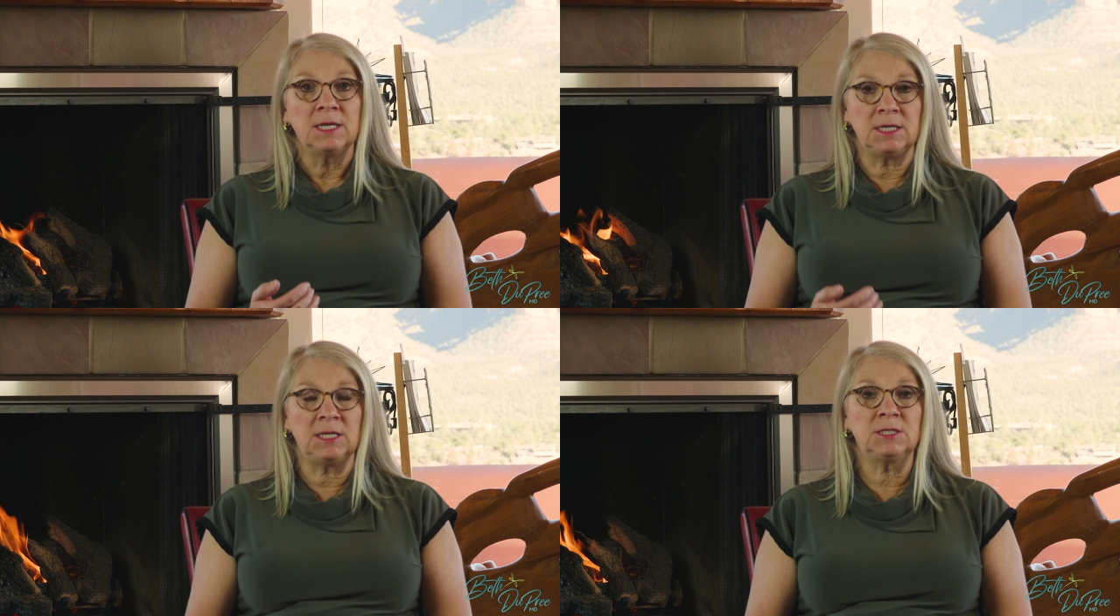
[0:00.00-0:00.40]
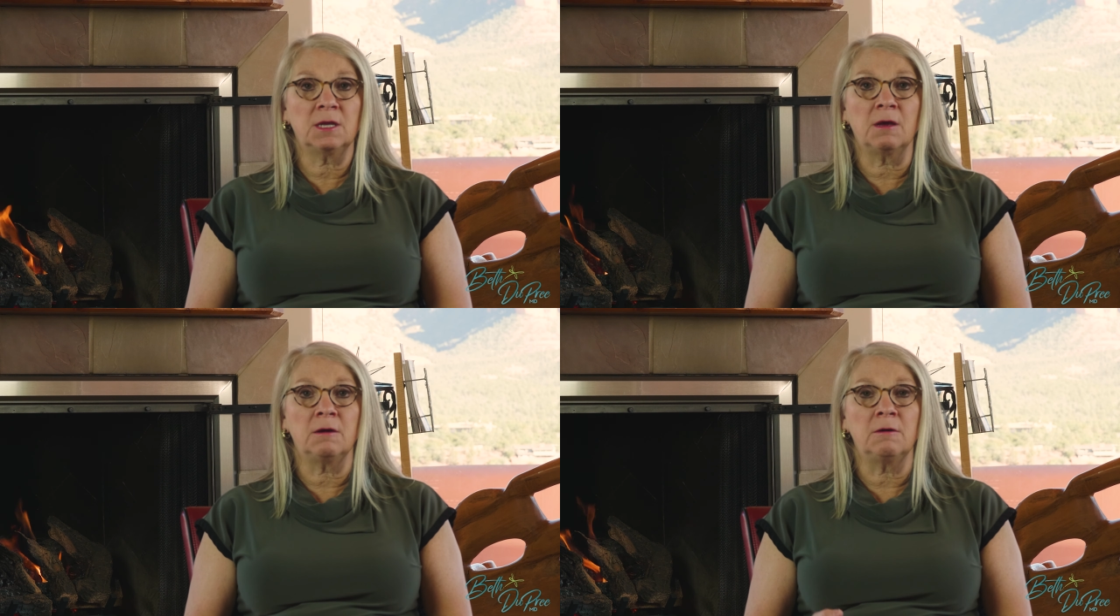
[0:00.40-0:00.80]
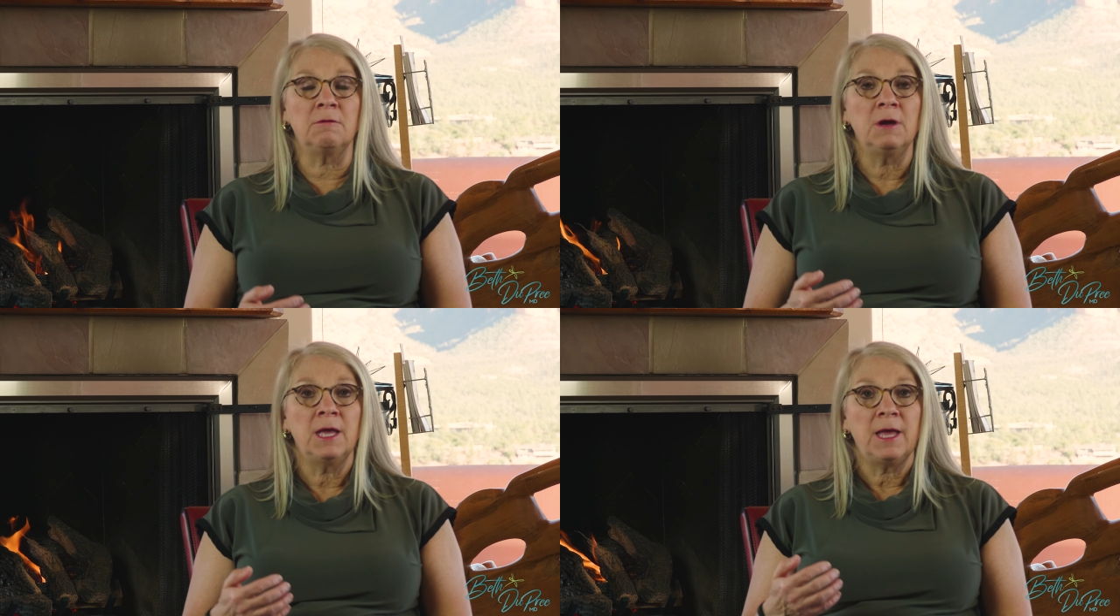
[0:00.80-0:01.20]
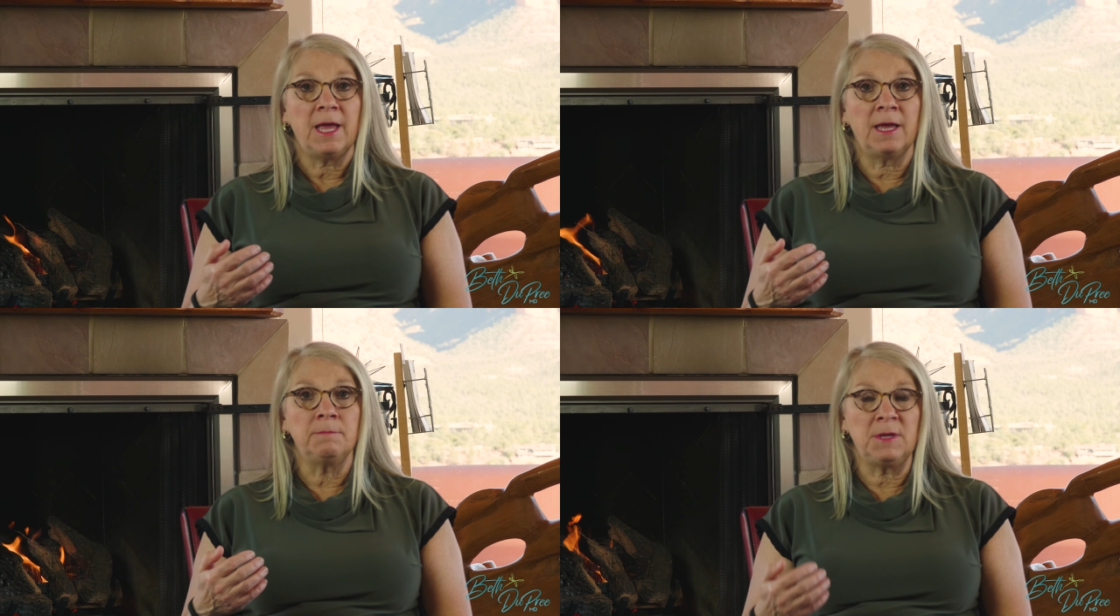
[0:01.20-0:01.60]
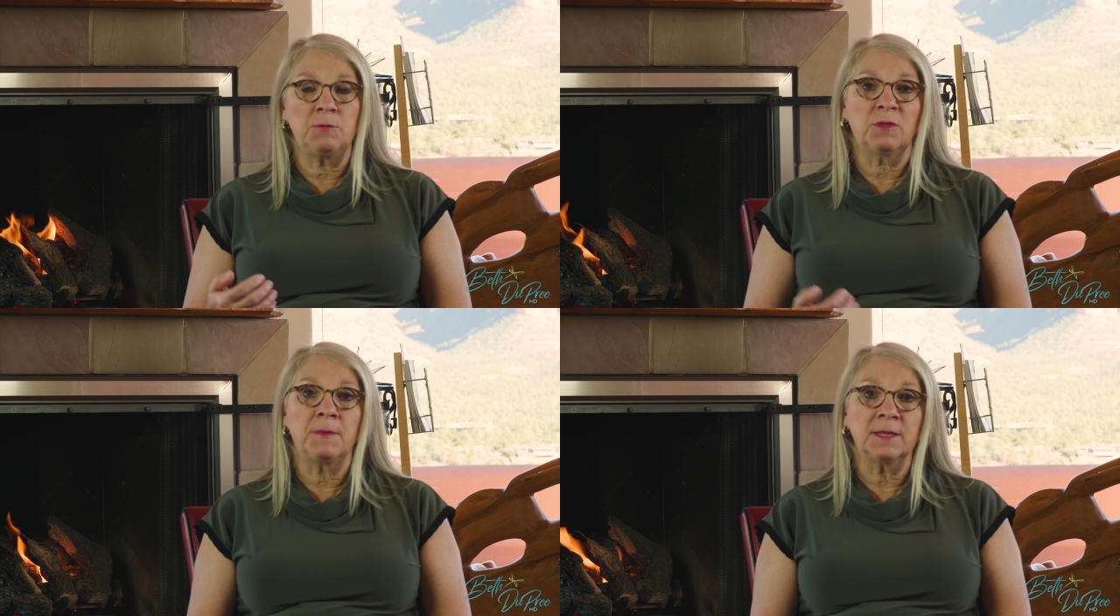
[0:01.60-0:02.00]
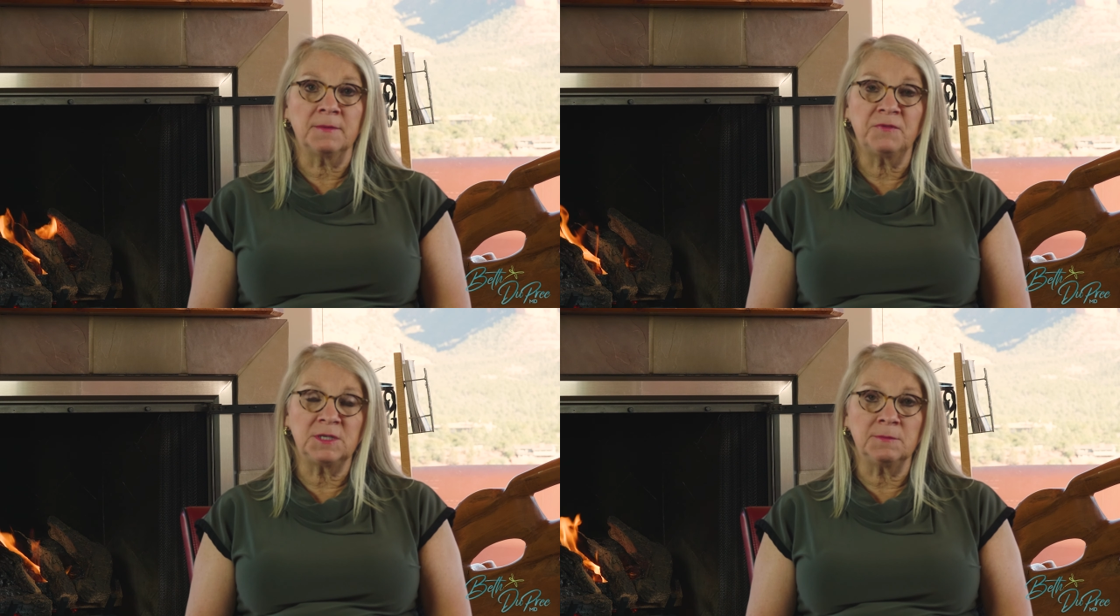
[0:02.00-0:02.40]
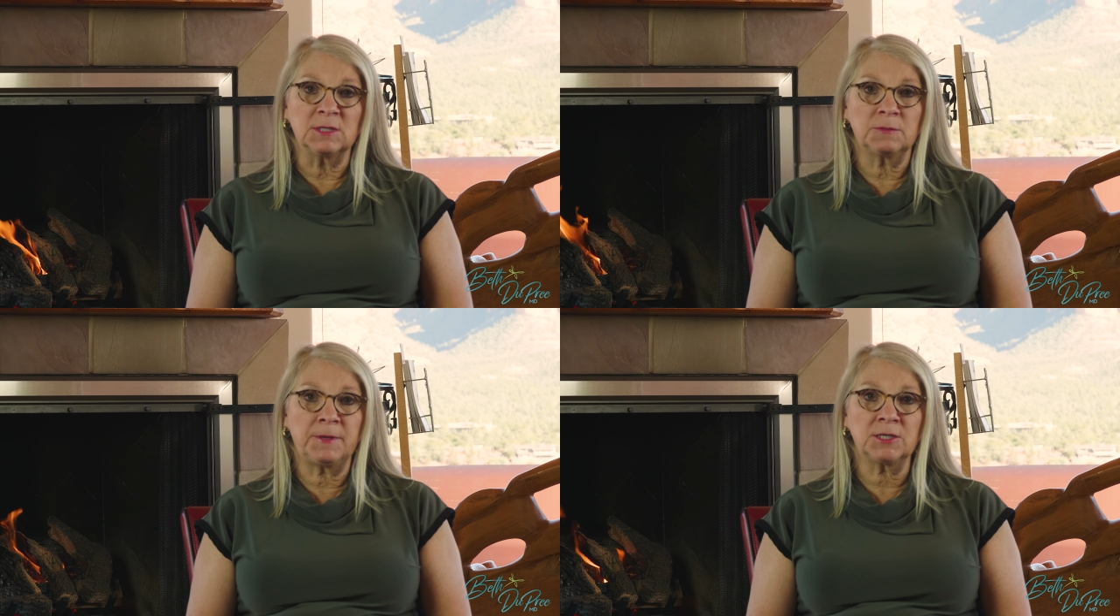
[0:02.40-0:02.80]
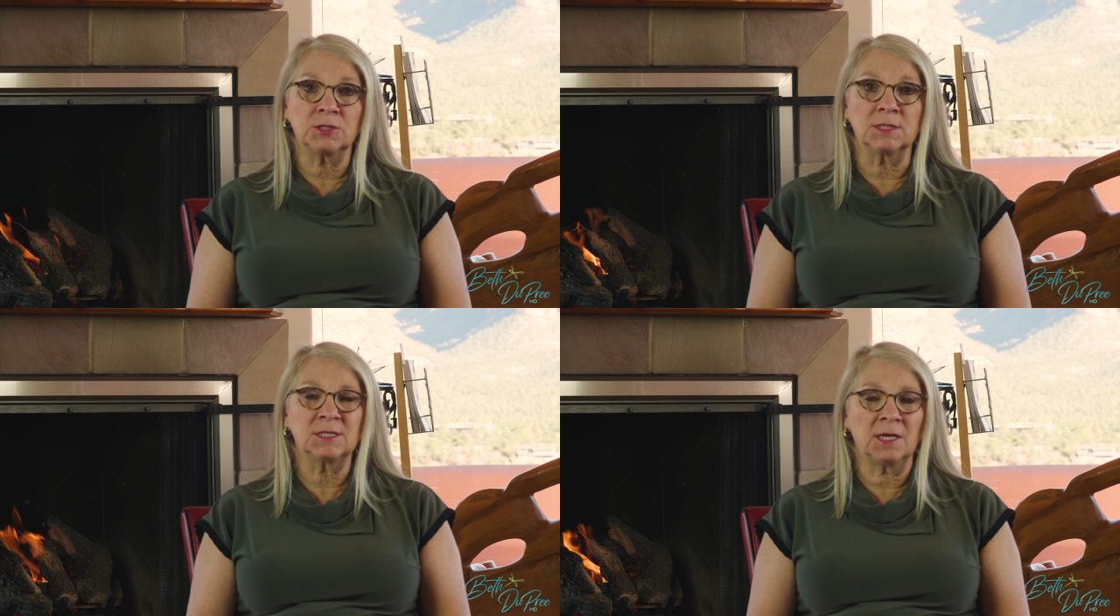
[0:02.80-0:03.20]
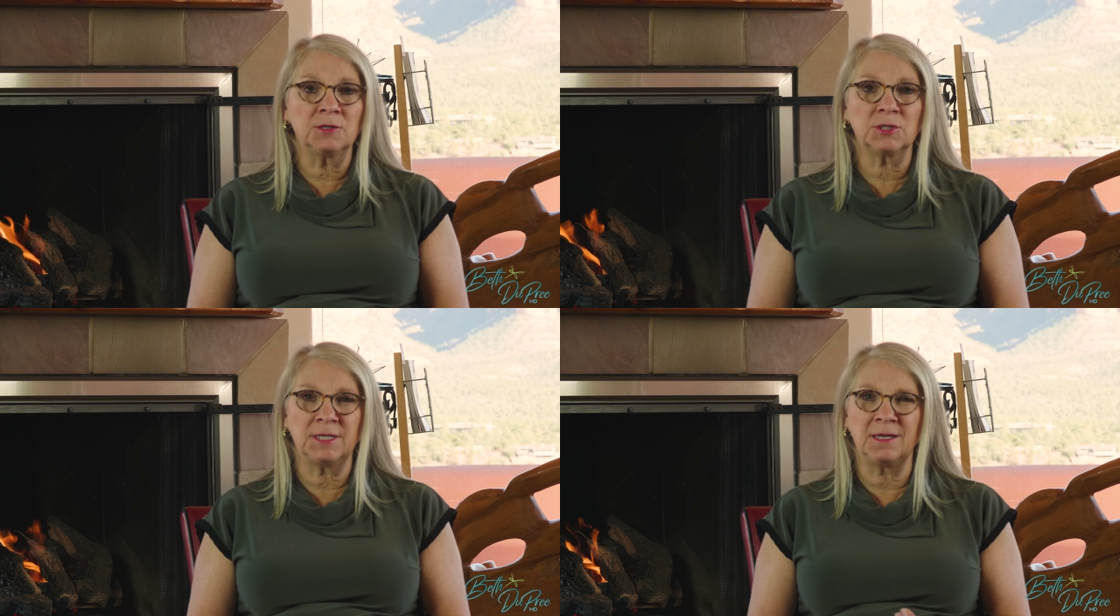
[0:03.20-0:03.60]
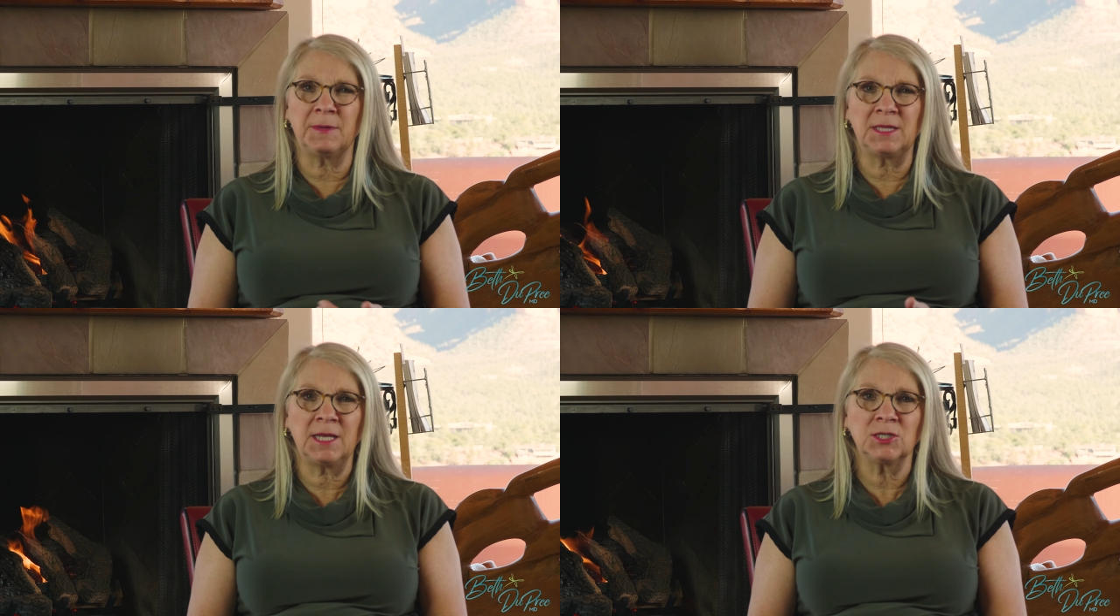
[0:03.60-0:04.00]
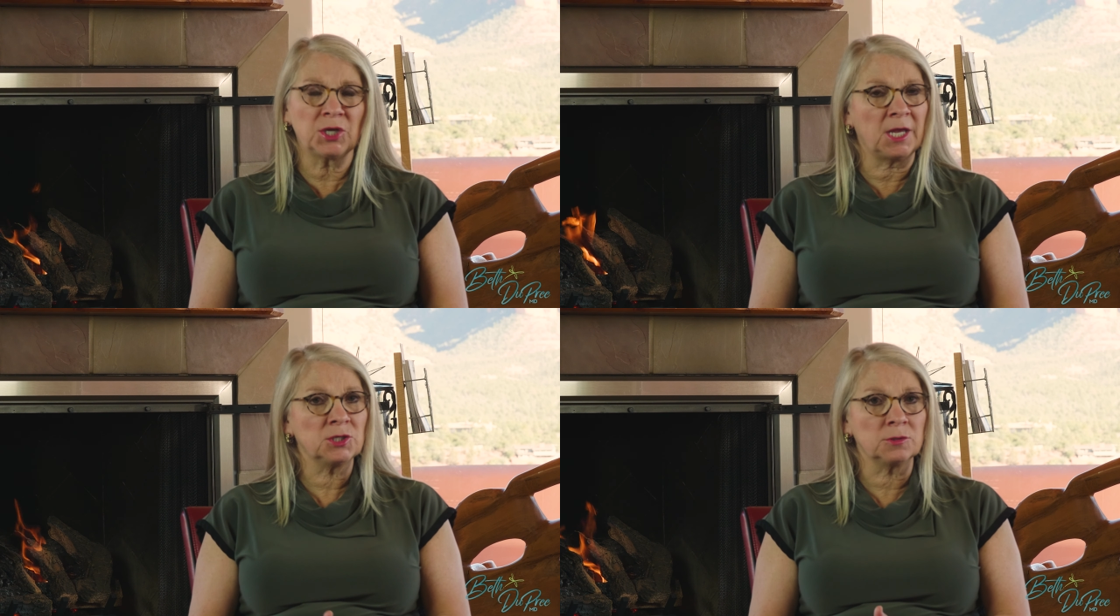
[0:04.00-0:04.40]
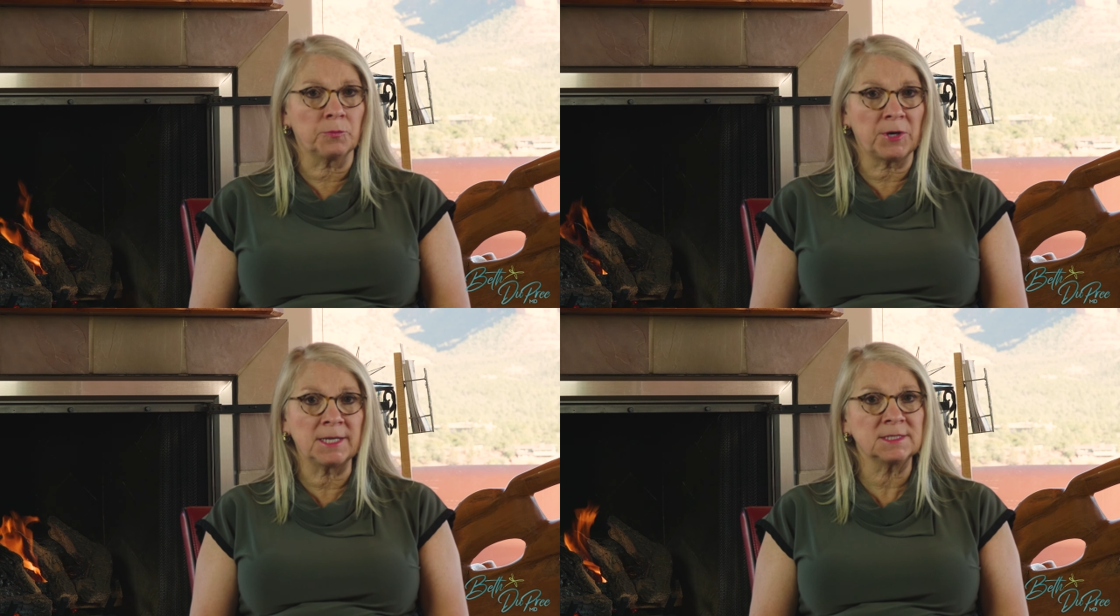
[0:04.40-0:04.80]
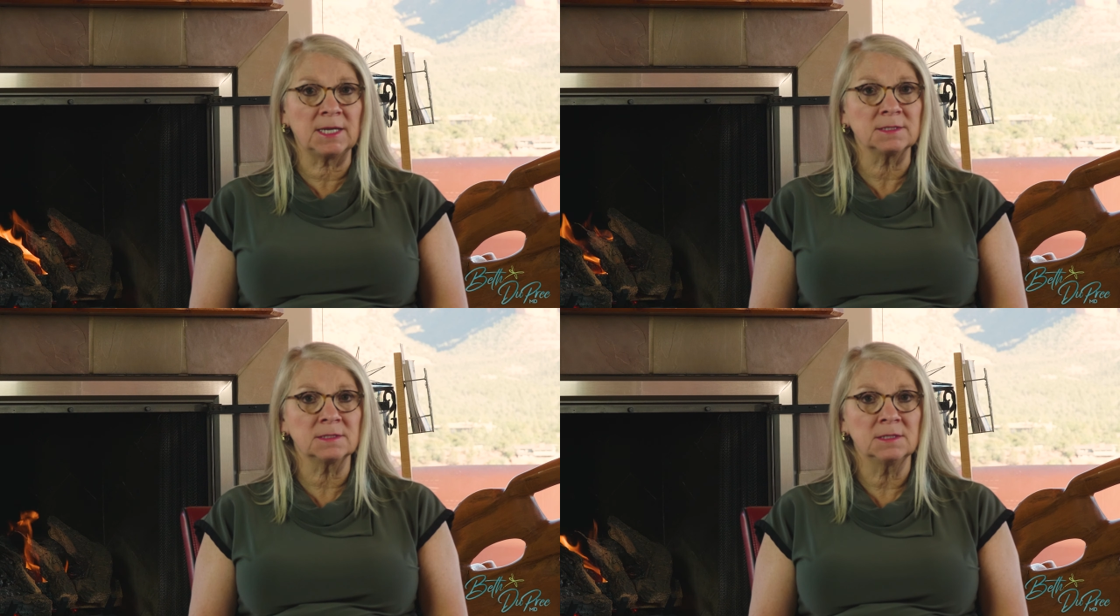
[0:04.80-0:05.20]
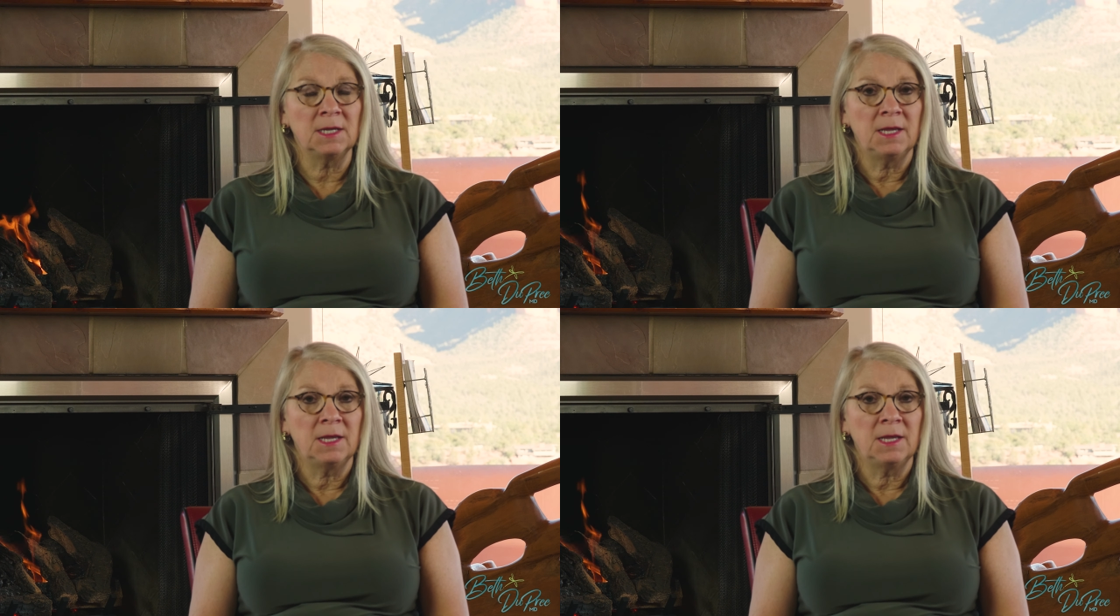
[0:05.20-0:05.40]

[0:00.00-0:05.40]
need to go and meet with my lymphedema specialist to understand about the educational process.